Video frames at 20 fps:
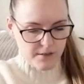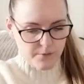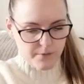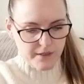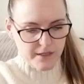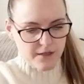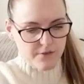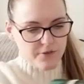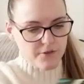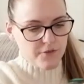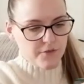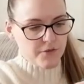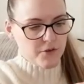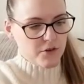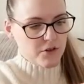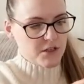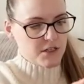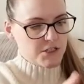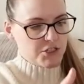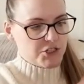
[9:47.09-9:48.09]
Right, and we have a
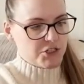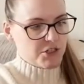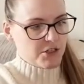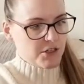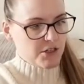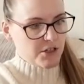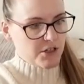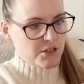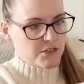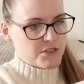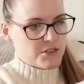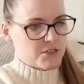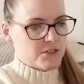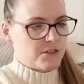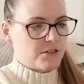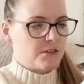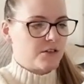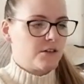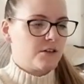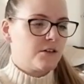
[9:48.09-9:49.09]
funky
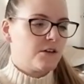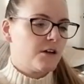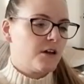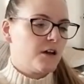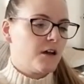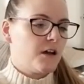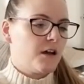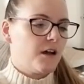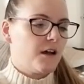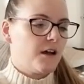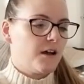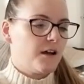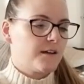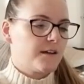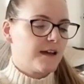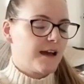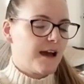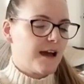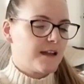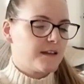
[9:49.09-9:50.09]
shirt.
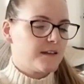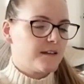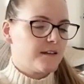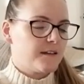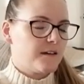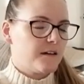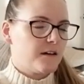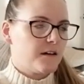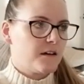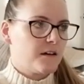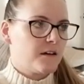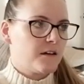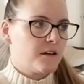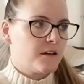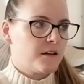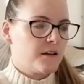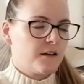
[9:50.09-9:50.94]
Canda.